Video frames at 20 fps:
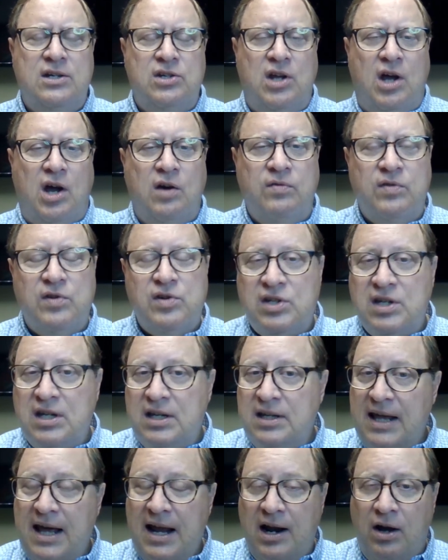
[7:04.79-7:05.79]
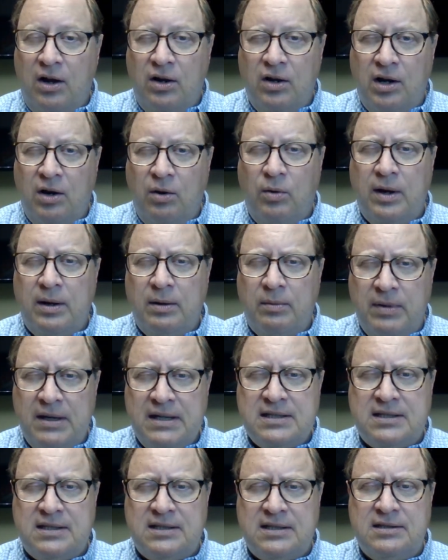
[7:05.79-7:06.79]
to oversee that ongoing
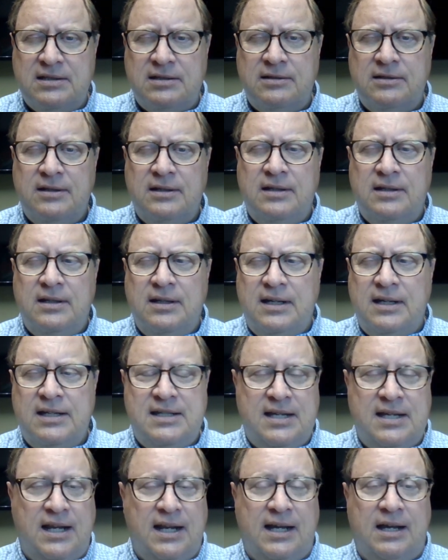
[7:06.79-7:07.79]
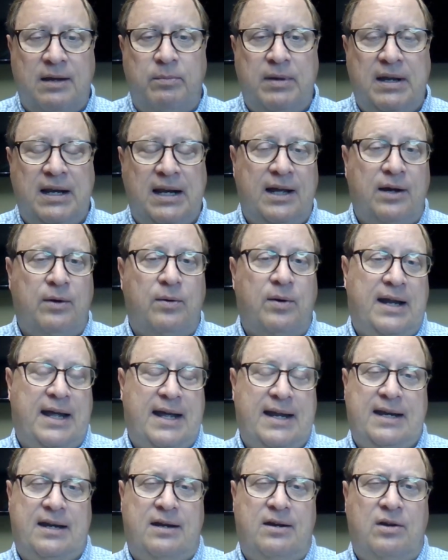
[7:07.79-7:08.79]
business until it can be
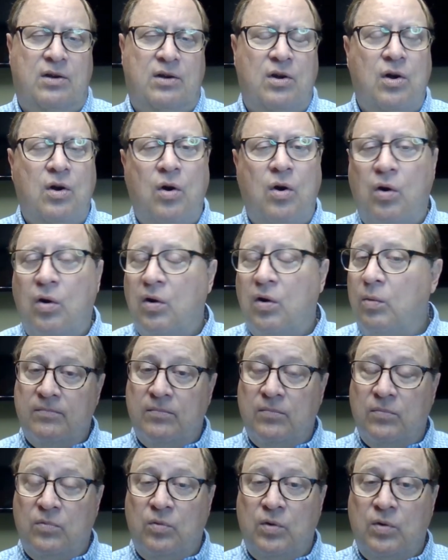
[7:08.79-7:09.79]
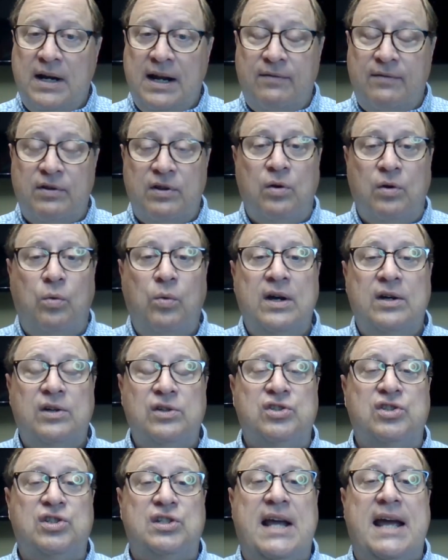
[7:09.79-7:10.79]
liquidated or whatever the will
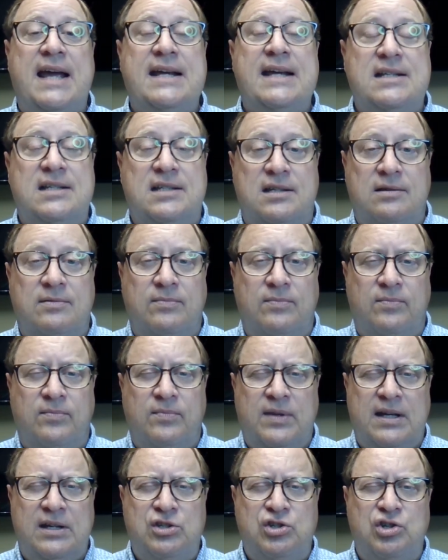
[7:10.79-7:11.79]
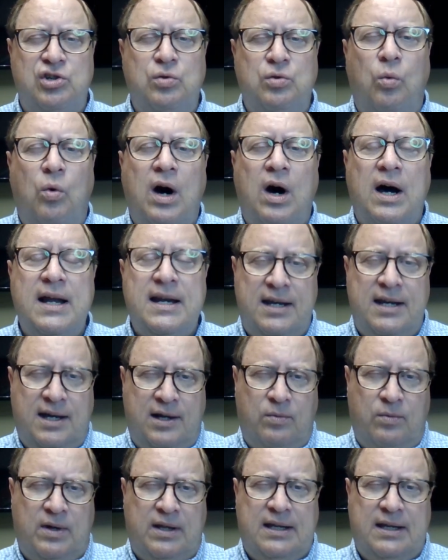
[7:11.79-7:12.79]
states that you want
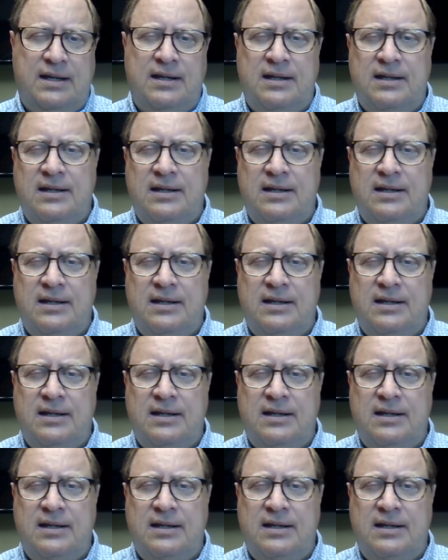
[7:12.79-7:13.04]
done with it.